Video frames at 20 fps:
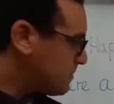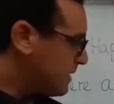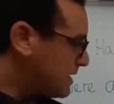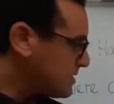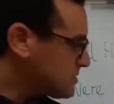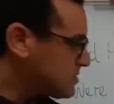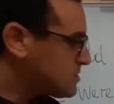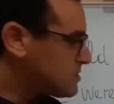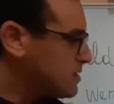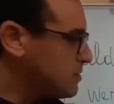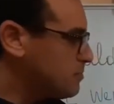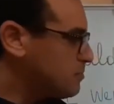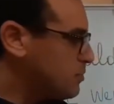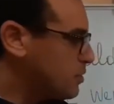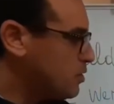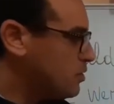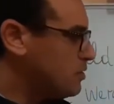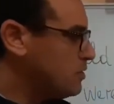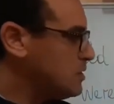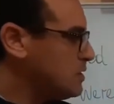past
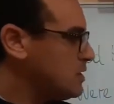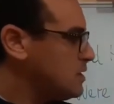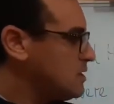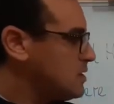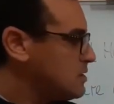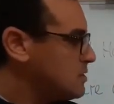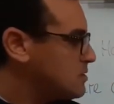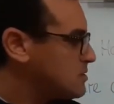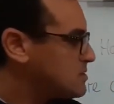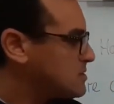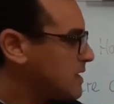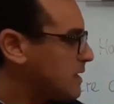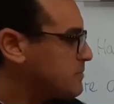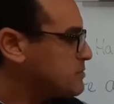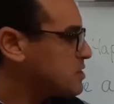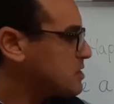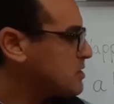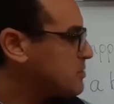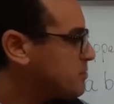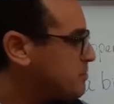simple, the
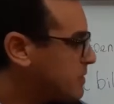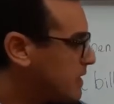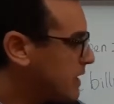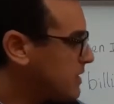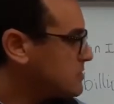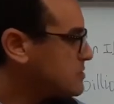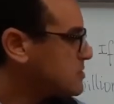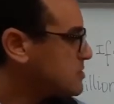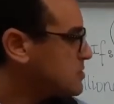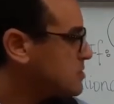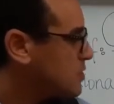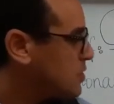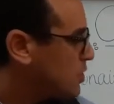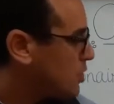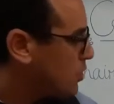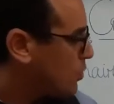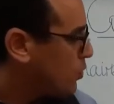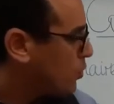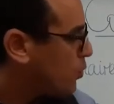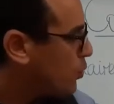subject plus
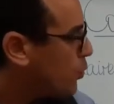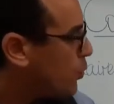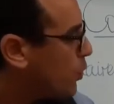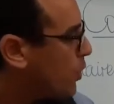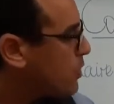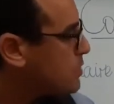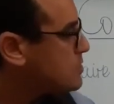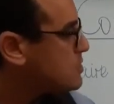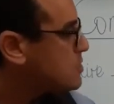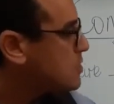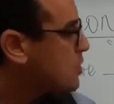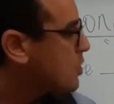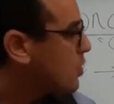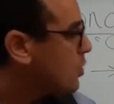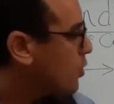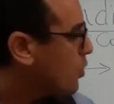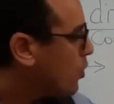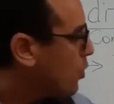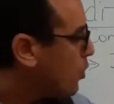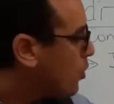would
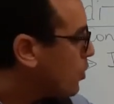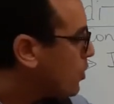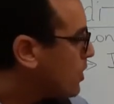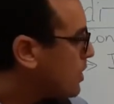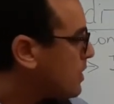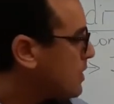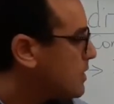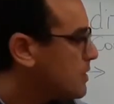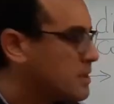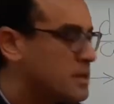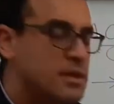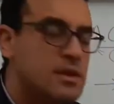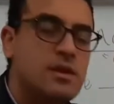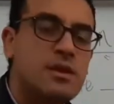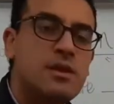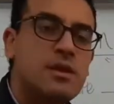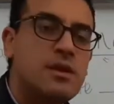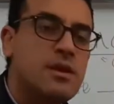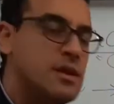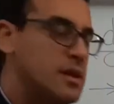or
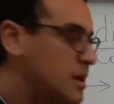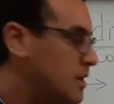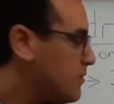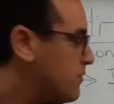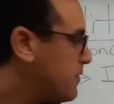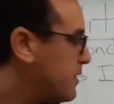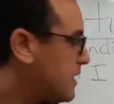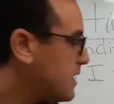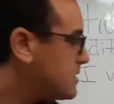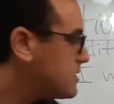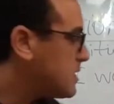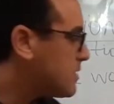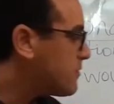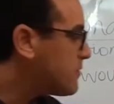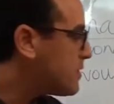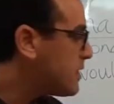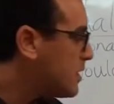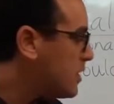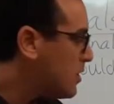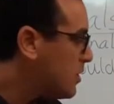
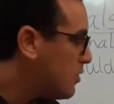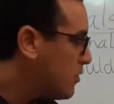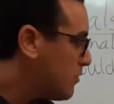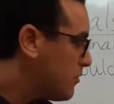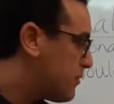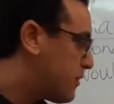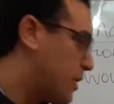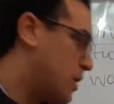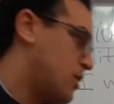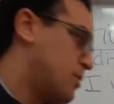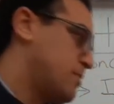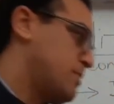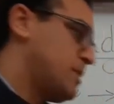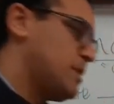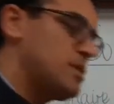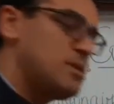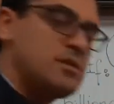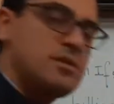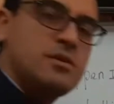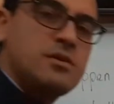infinitive verb.
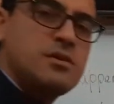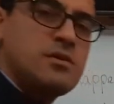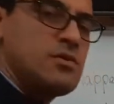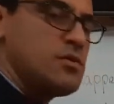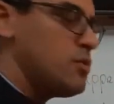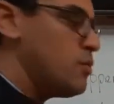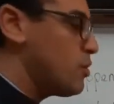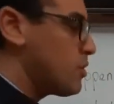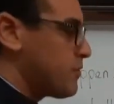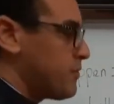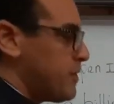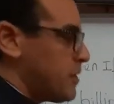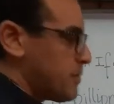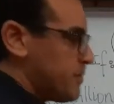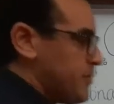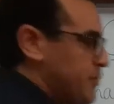Or verb